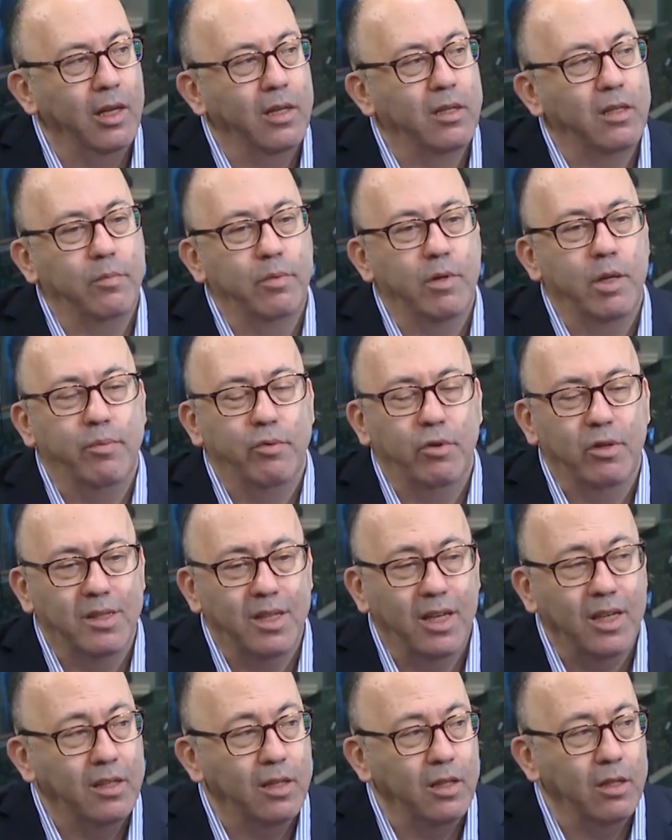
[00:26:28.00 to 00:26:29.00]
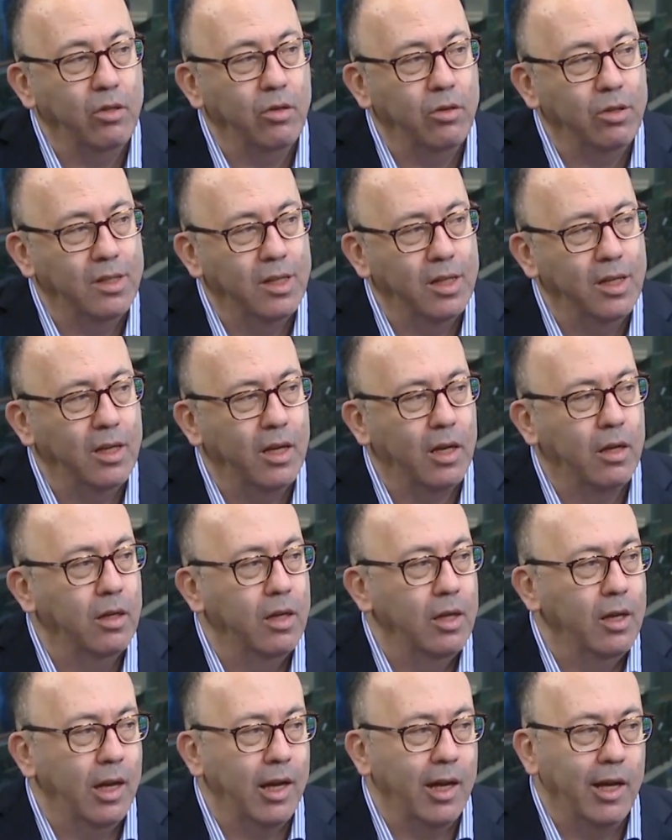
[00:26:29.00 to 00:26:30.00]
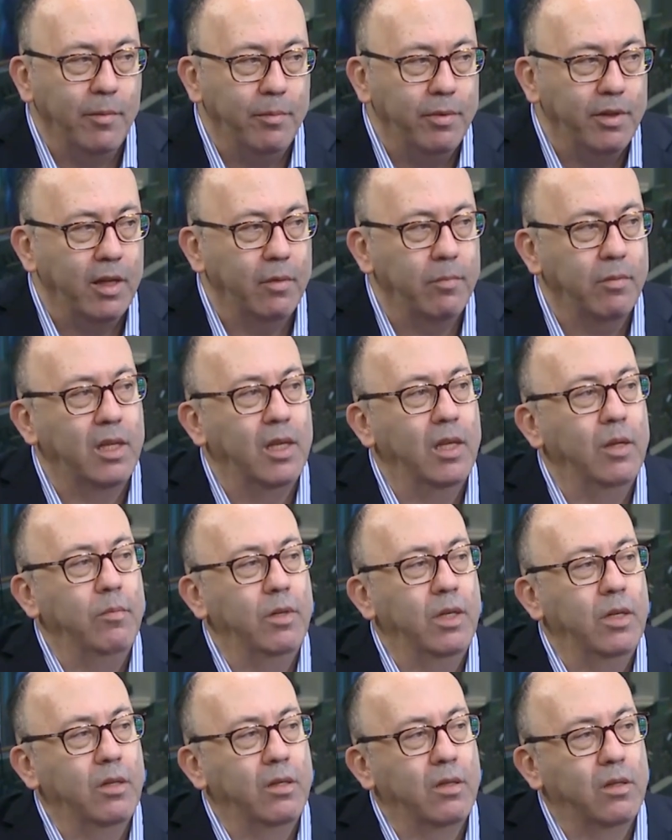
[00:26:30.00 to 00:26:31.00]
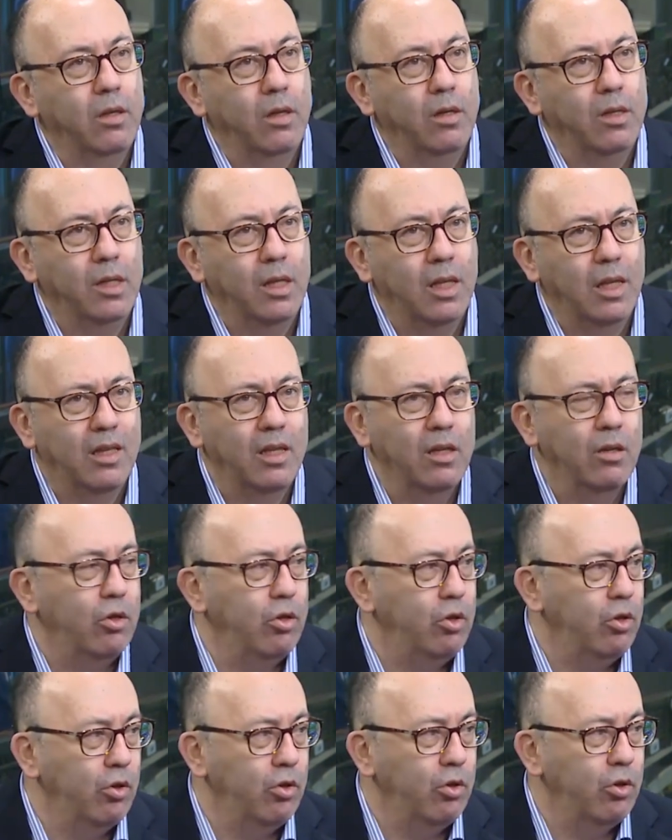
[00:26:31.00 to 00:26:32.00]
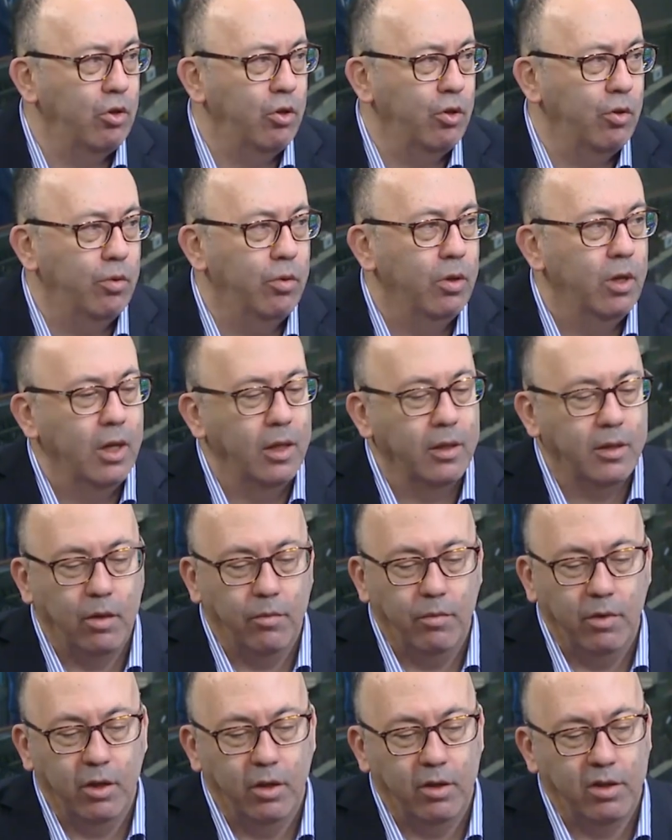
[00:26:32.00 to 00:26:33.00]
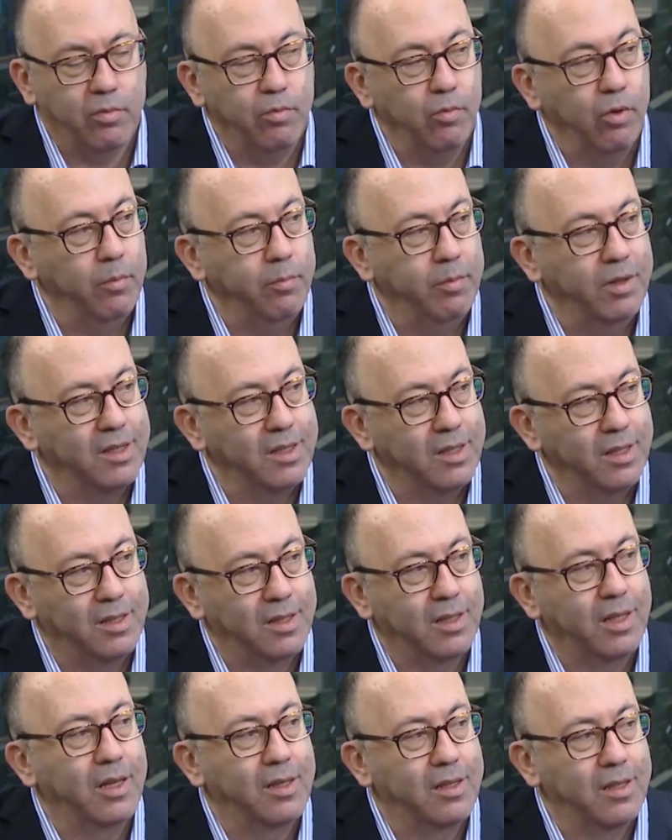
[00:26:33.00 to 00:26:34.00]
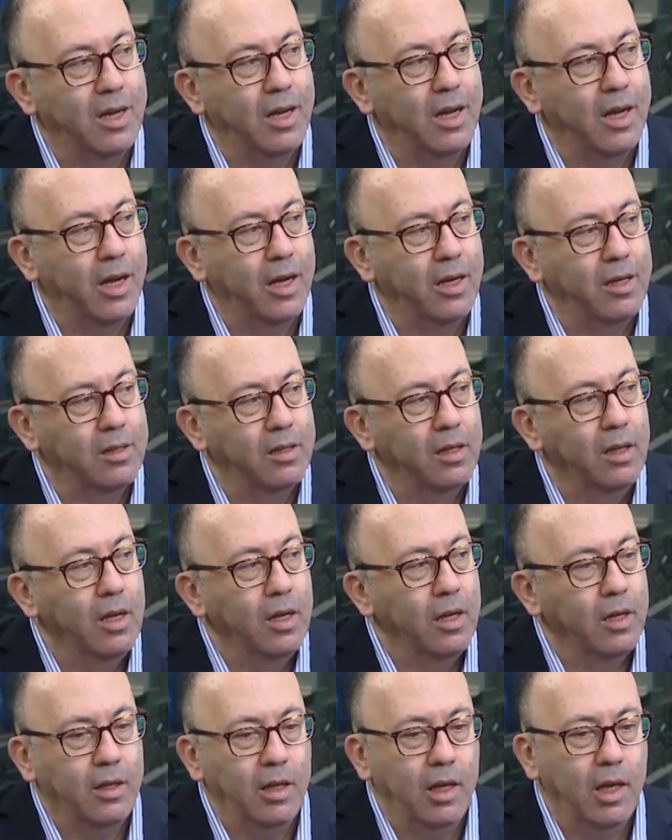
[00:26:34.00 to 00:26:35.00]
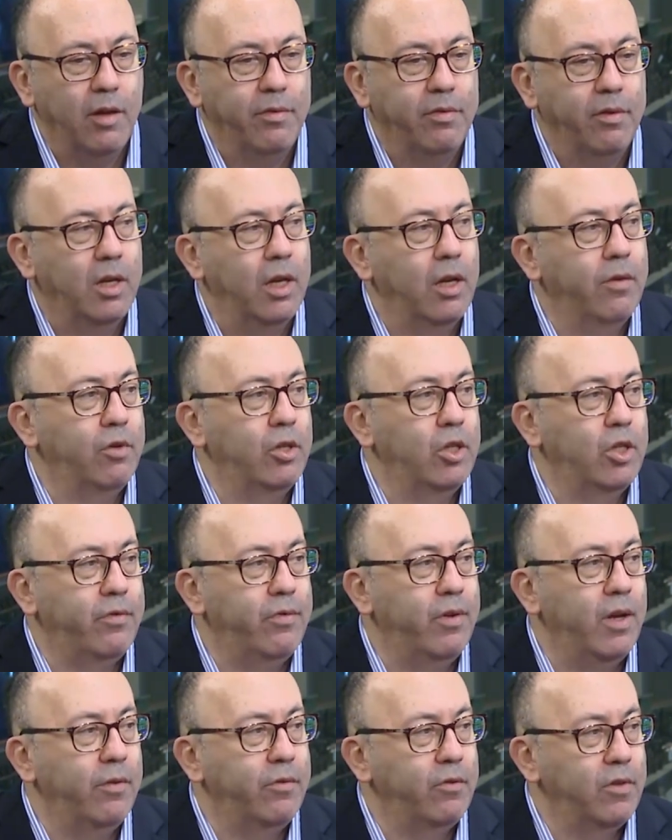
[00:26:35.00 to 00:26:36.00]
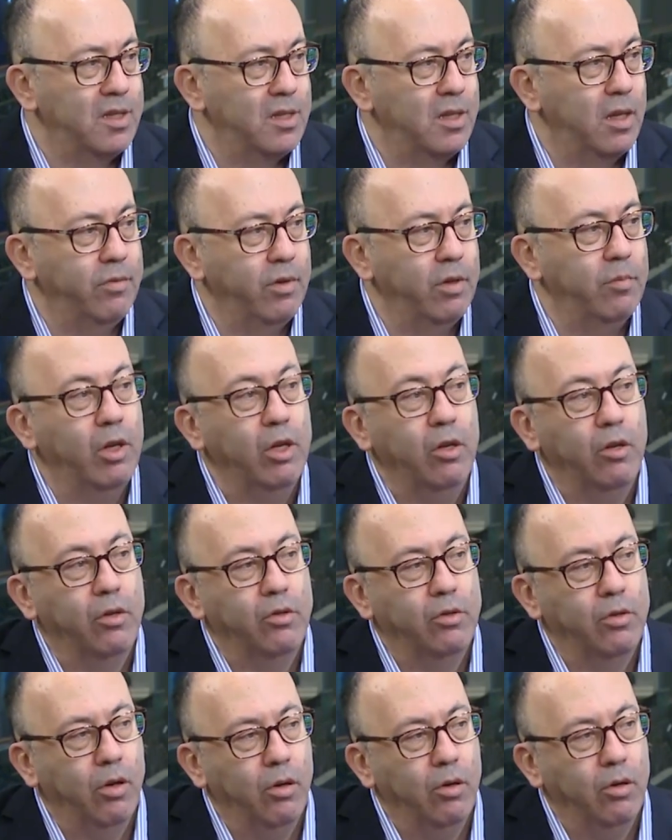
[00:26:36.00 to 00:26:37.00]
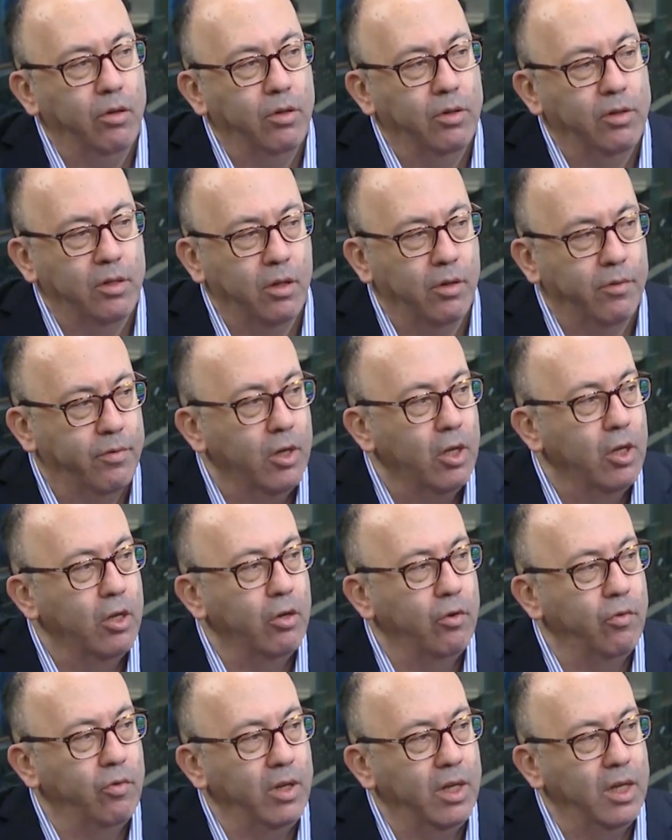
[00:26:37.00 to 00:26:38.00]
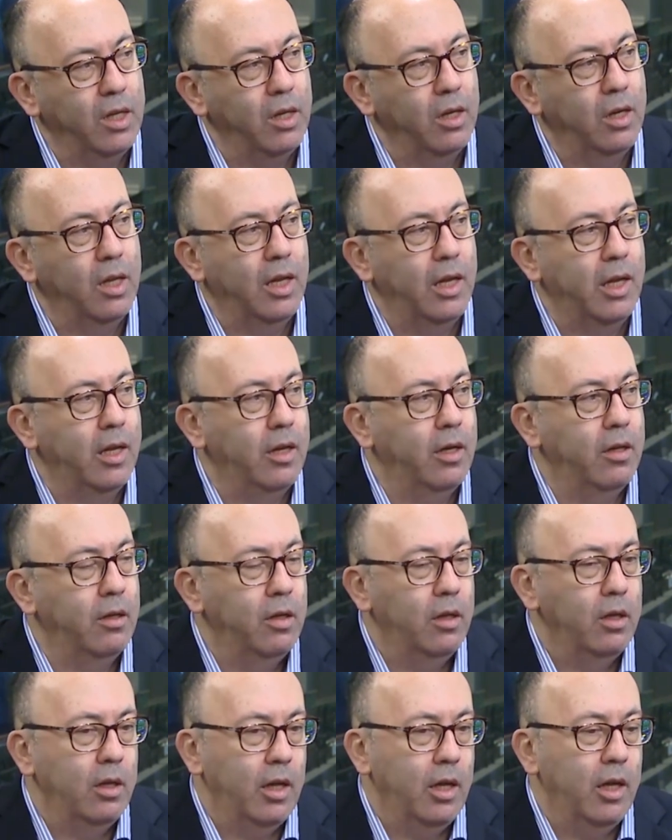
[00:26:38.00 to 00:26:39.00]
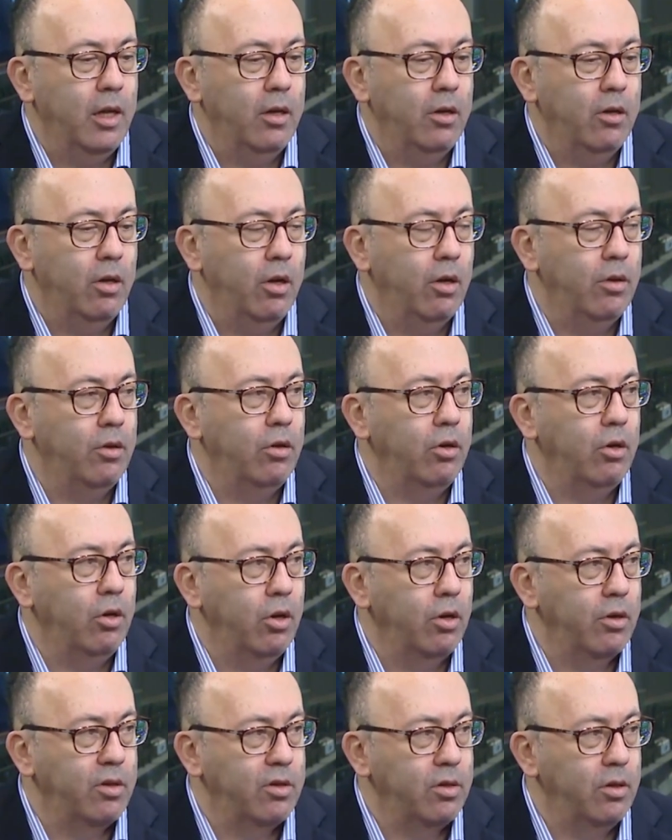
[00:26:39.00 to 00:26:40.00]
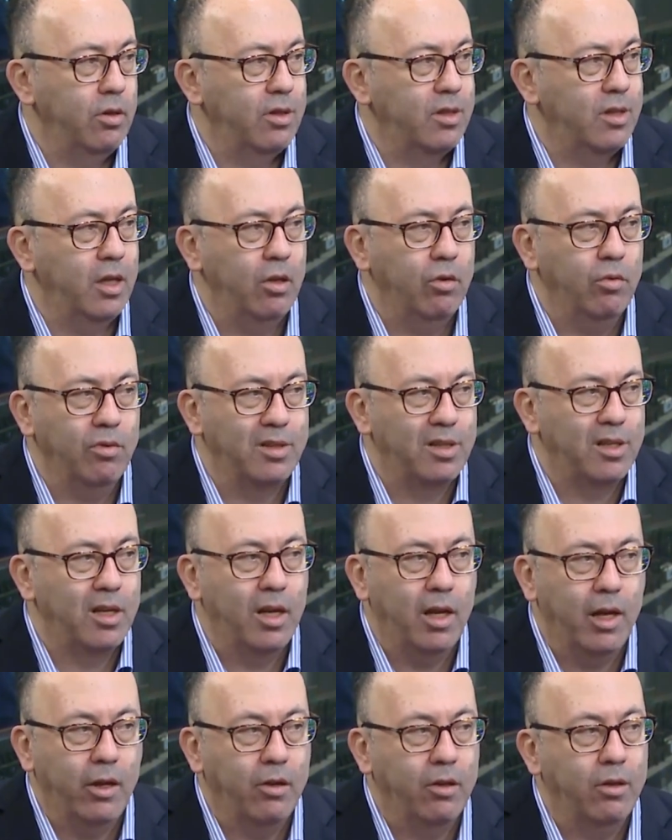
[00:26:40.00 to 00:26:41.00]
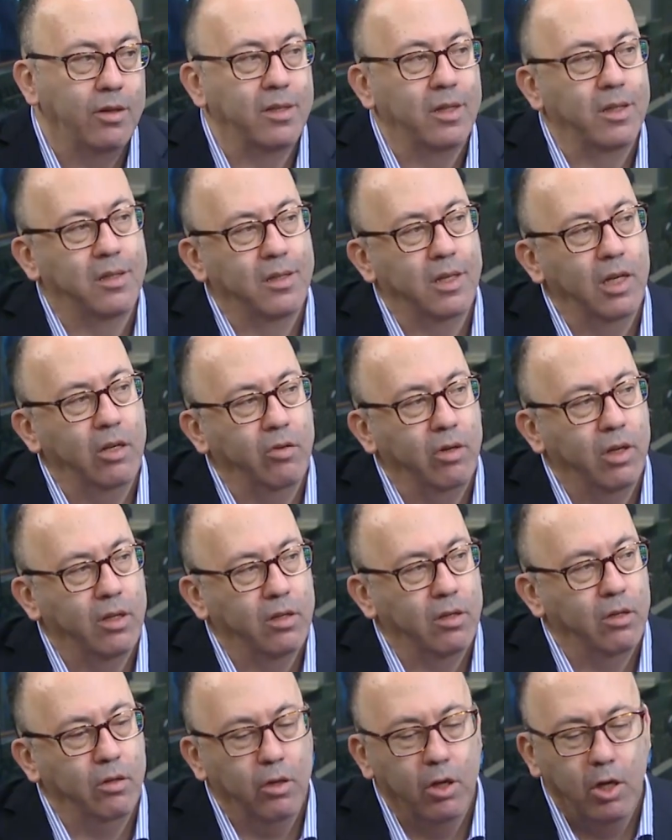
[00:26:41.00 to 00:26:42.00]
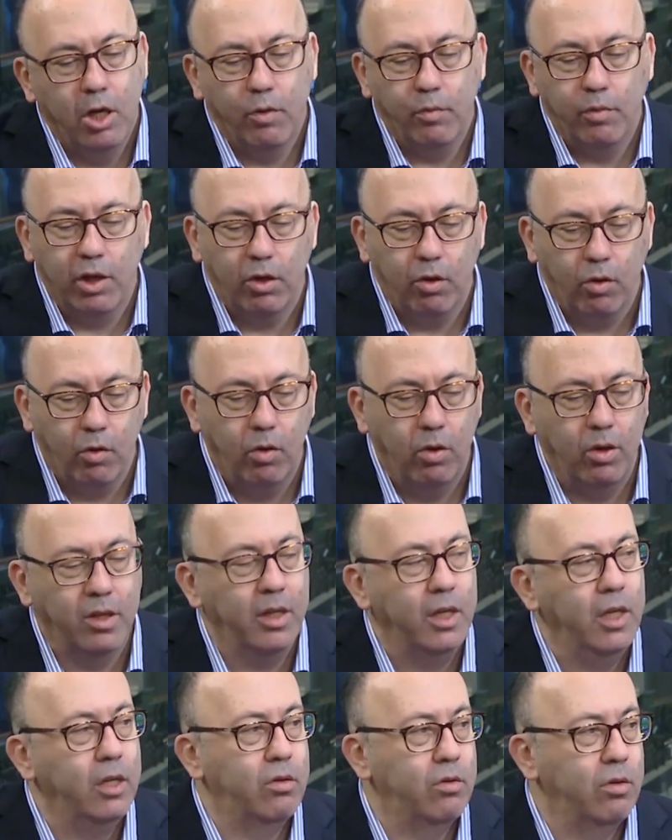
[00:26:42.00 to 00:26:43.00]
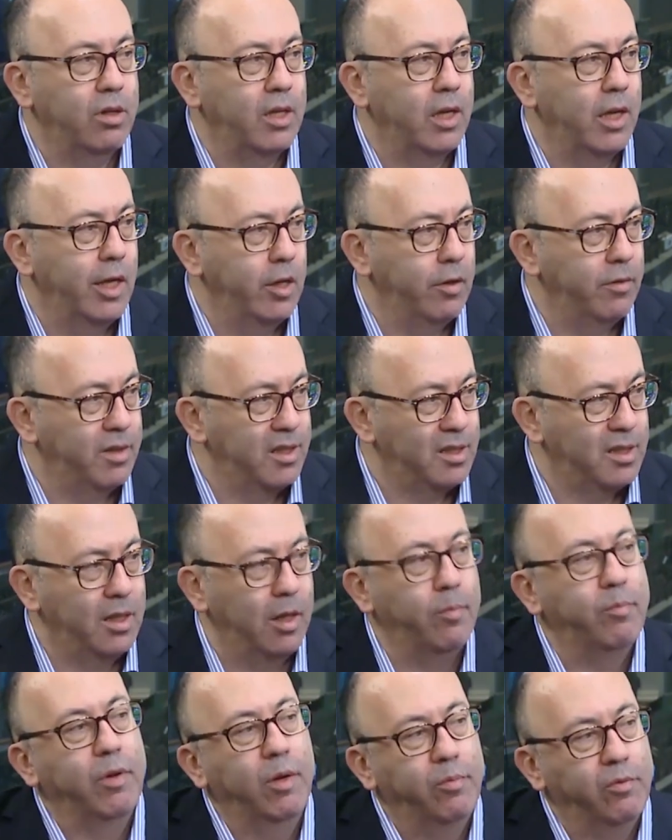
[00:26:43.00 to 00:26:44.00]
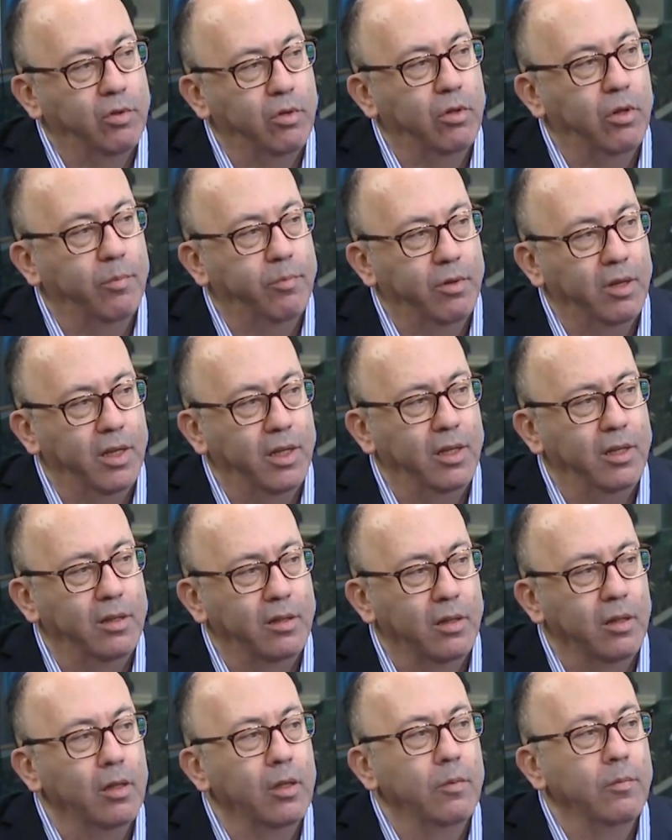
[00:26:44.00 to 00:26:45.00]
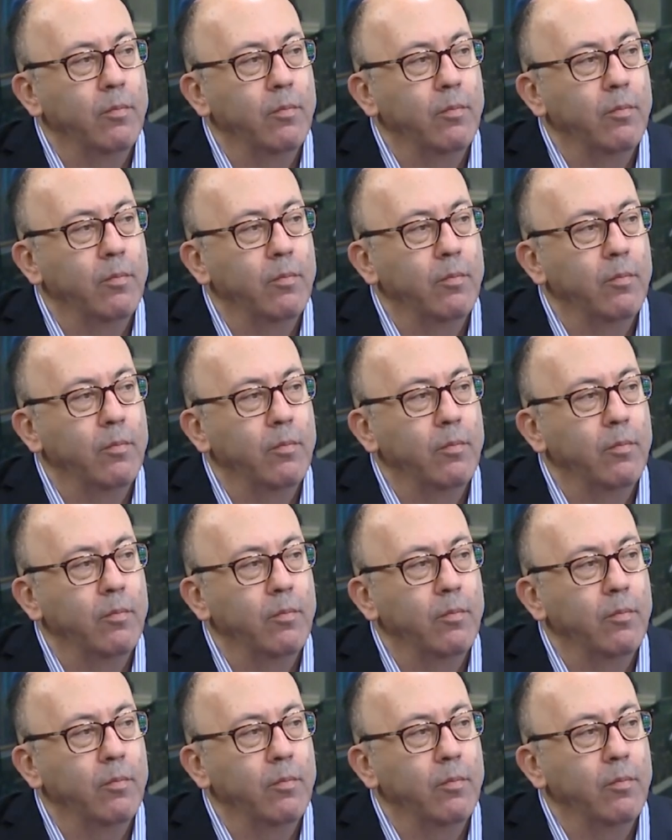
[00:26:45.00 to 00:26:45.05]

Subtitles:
It's about protecting your data. IBM came in a study, I think a year ago, that when a small business gets hacked, they have on average $5 to $7 million of real and other losses. They lose clients, etc. So we all need to kind of step up to the plate,